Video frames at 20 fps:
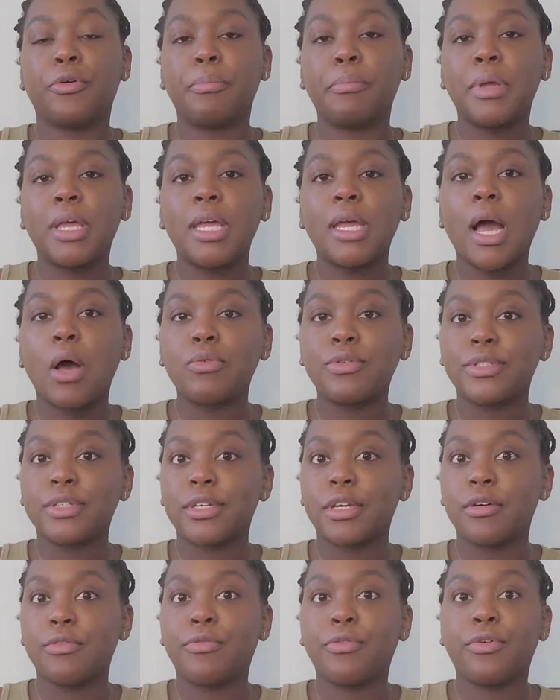me, I was
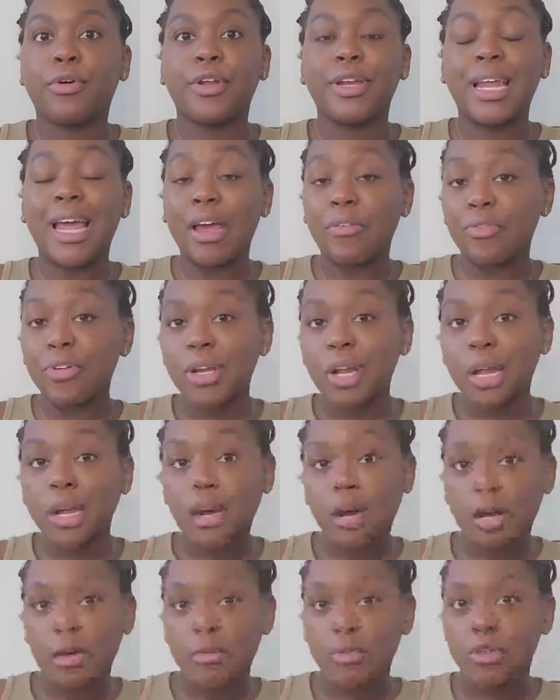looking for an everyday
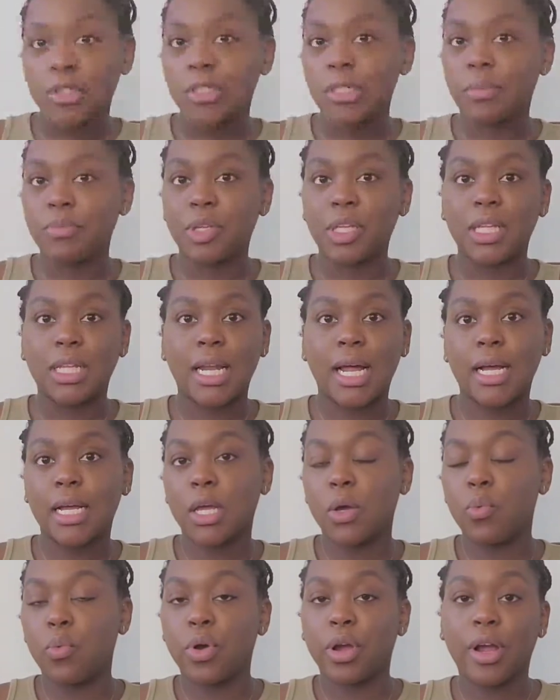coverage, something that I
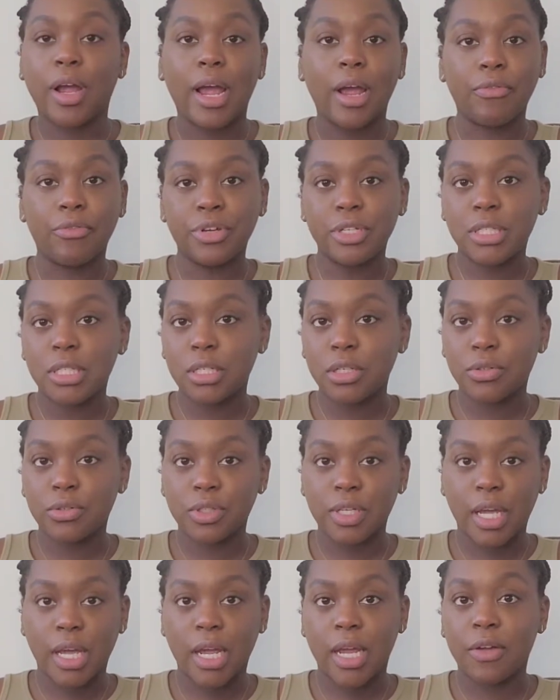can wear every single
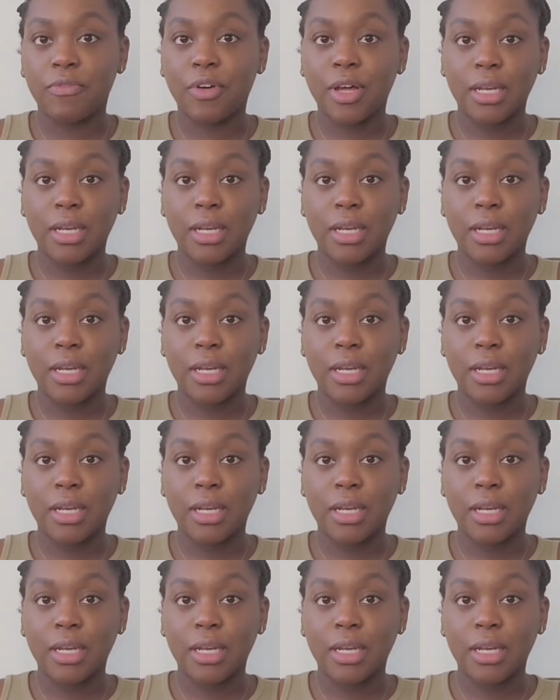day if I